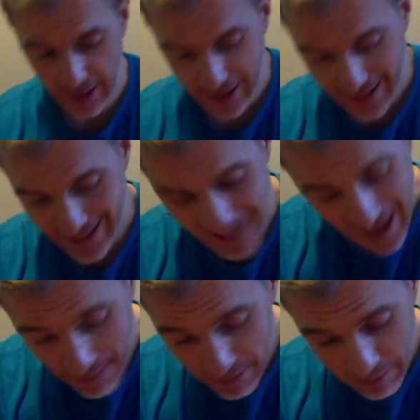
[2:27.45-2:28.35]
He's a
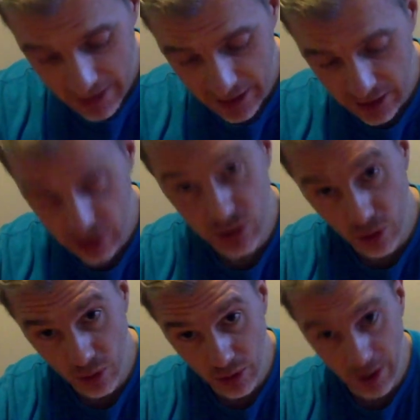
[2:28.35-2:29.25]
happy minion,
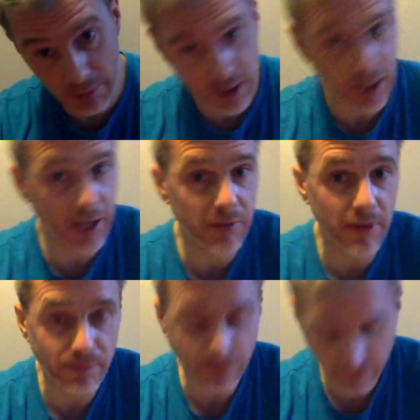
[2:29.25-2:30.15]
so I'm going to give him